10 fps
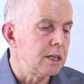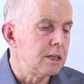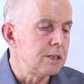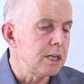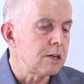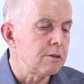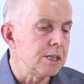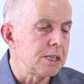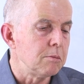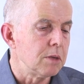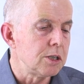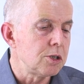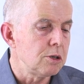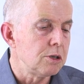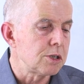and decreasing by
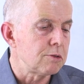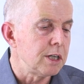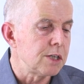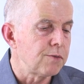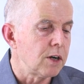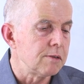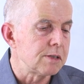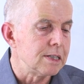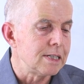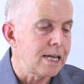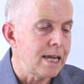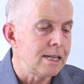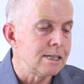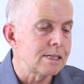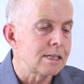twos, threes, fives and
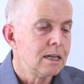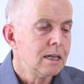tens,